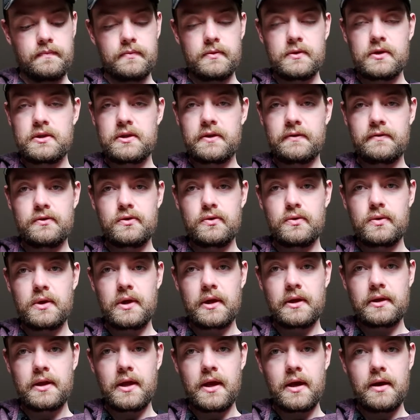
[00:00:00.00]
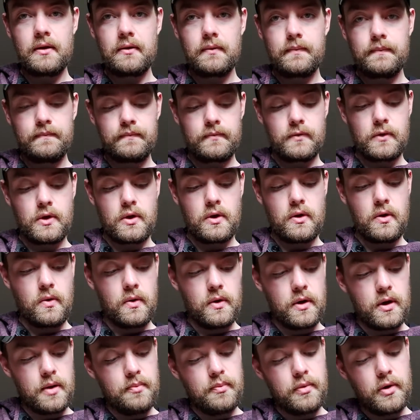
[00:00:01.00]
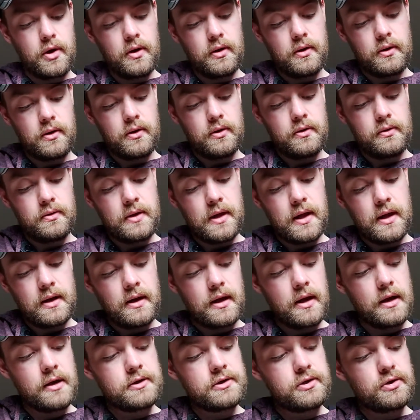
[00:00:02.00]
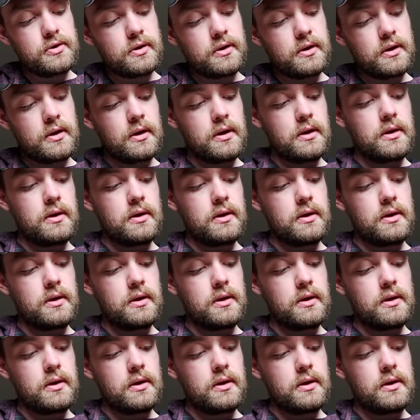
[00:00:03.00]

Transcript: Instead of doing it like that, going up on that A string,